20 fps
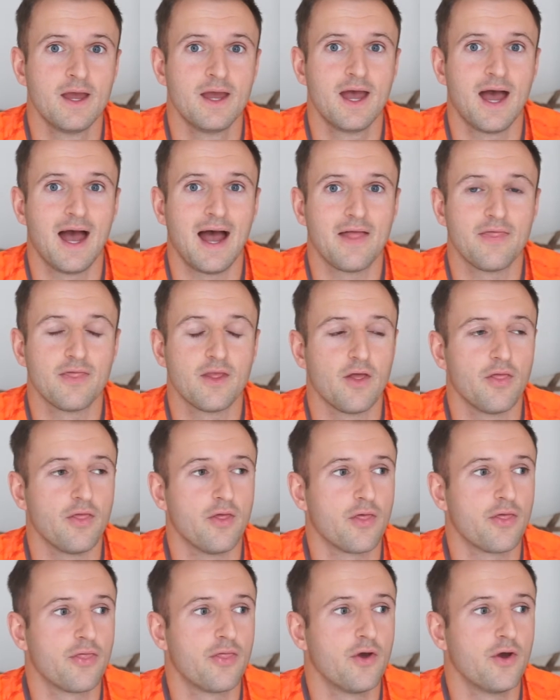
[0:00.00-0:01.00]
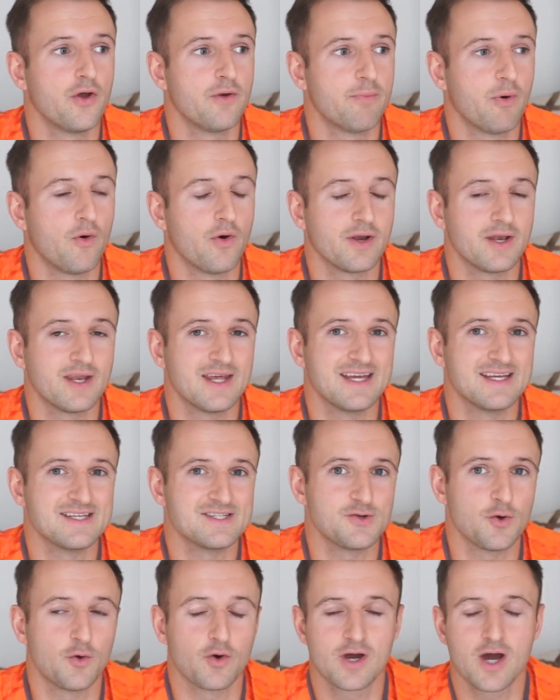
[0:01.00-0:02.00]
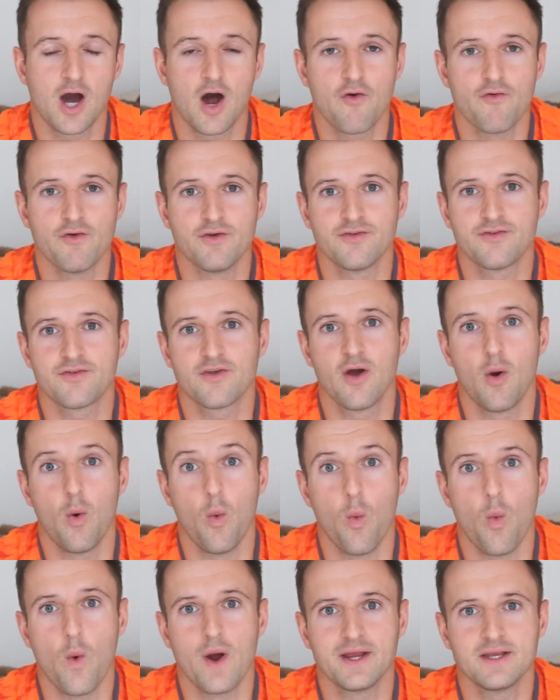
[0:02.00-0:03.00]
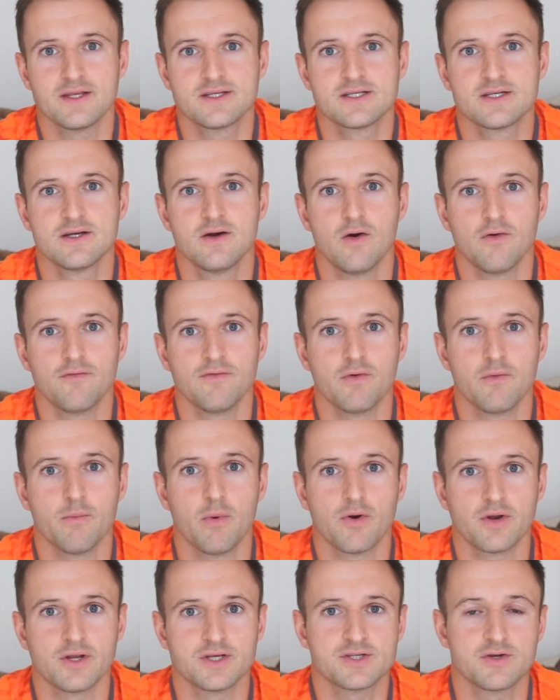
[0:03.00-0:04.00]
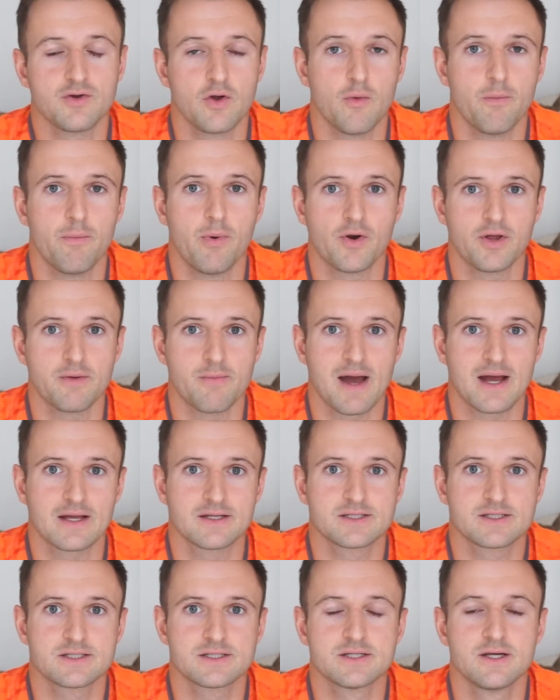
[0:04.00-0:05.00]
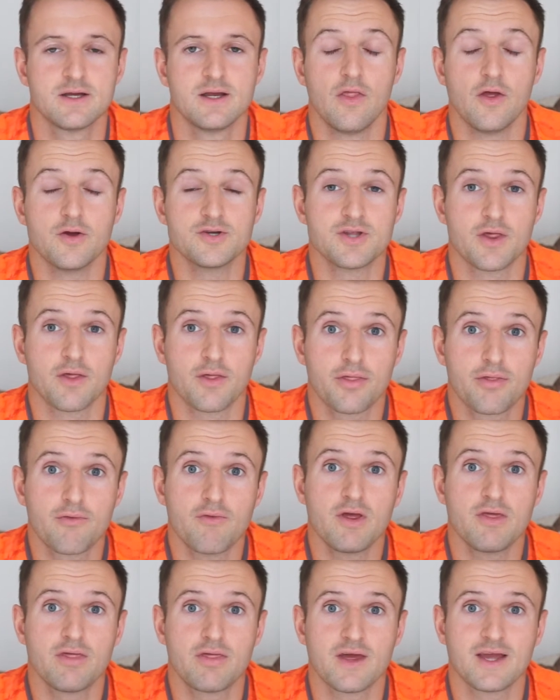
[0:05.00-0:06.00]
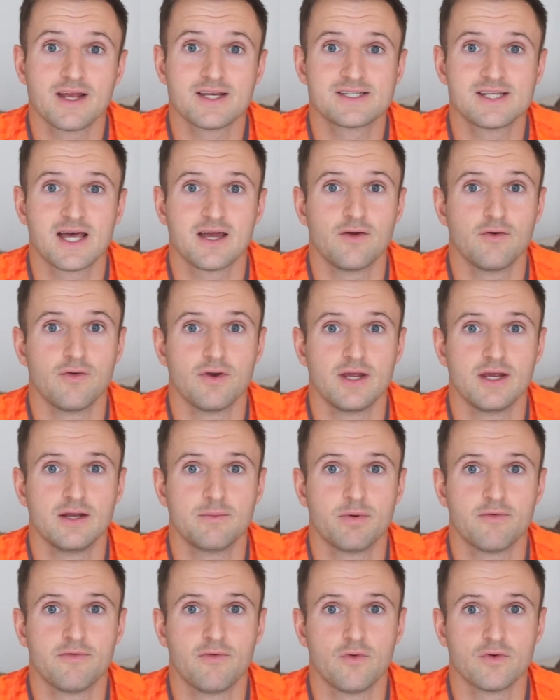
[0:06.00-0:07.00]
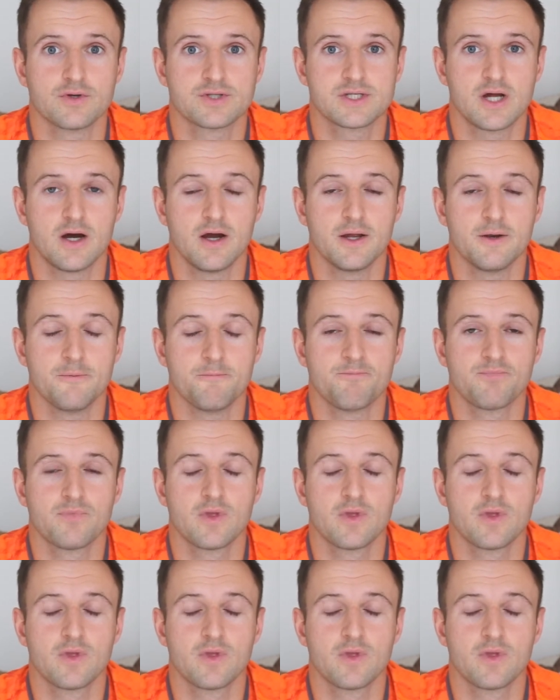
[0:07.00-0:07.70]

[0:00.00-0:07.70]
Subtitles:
And the third point is your current weight of your body, so your body mass. Those are the three things that you'll need before starting.